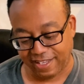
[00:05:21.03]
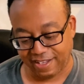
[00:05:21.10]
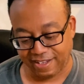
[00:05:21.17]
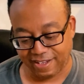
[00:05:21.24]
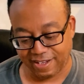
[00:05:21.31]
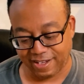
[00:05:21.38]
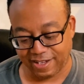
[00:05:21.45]

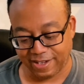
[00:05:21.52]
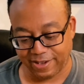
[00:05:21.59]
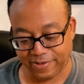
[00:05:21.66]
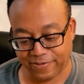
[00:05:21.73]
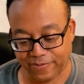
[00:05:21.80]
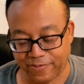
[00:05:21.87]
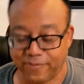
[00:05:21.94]

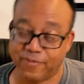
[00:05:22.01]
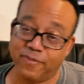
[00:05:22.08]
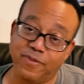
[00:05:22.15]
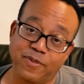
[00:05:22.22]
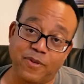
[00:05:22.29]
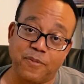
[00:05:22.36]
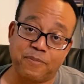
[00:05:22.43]

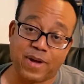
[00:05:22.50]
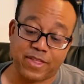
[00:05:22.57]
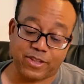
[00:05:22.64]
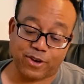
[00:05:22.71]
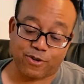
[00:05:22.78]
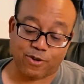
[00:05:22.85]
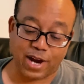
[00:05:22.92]
by
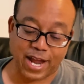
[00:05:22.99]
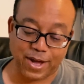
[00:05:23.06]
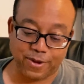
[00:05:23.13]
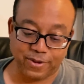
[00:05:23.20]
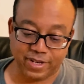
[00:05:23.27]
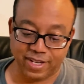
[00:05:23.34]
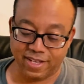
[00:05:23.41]
the
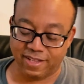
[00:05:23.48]
crowd.